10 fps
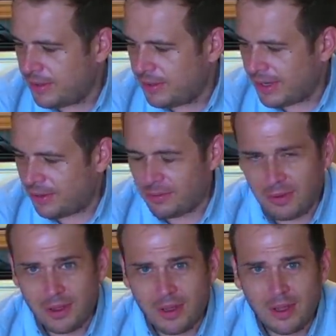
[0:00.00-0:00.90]
Now,
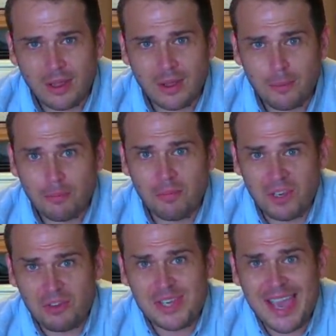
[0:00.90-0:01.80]

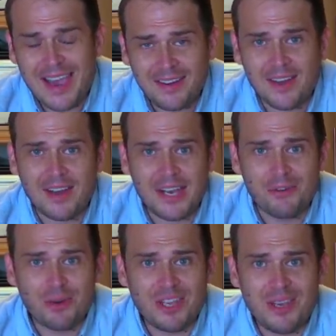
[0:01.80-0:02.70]
you can cut an
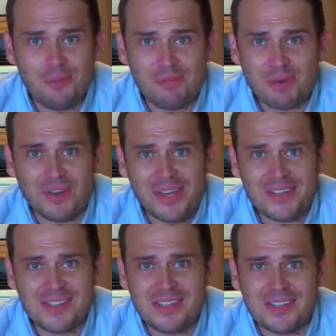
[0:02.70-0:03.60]
aerial lead with pliers,
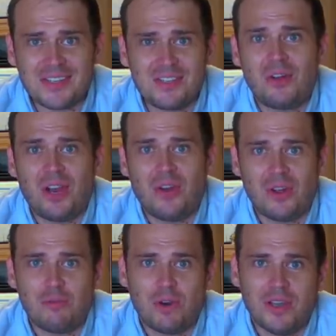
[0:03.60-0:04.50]
scissors. It's not a
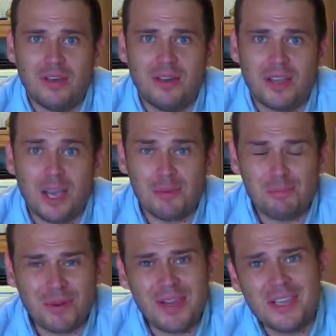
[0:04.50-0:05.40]
live wire, okay? But
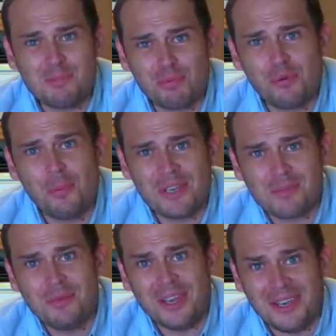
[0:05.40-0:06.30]
please promise
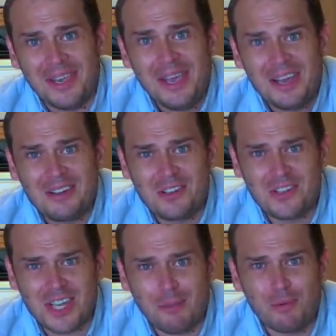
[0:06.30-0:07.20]
me,
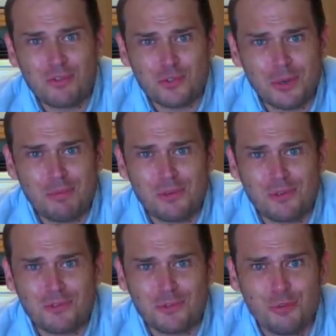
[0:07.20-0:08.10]
double, triple,
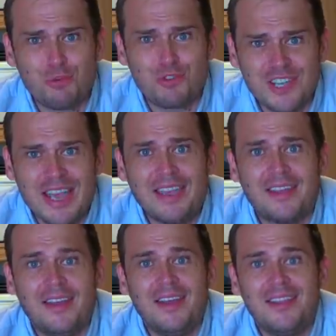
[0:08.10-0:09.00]
quadruple check
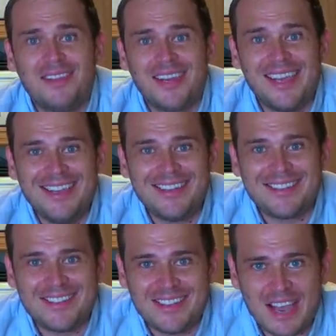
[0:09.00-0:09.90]
that it is
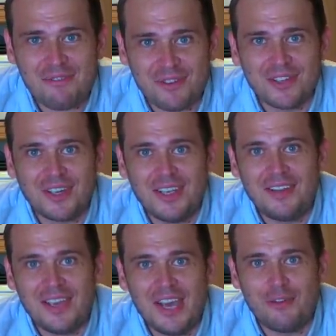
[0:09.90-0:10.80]
definitely
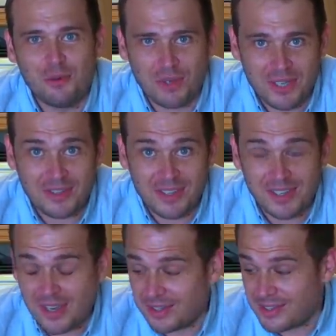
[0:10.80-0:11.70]
the aerial lead that you're
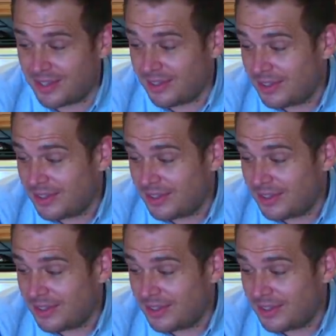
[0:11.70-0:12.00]
cutting.